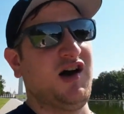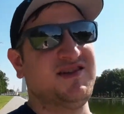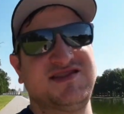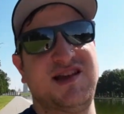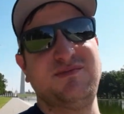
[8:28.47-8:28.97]

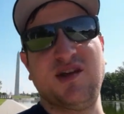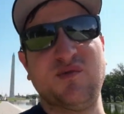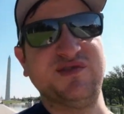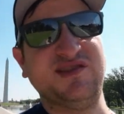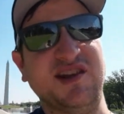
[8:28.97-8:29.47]
Same thing
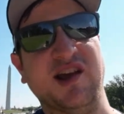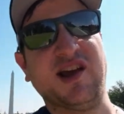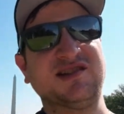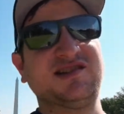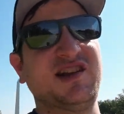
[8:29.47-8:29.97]
with
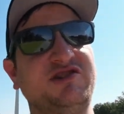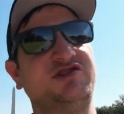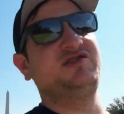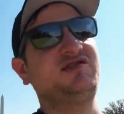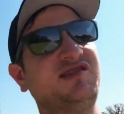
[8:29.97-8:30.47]
DX
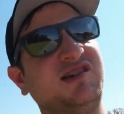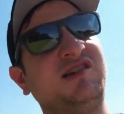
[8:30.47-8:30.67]
stations.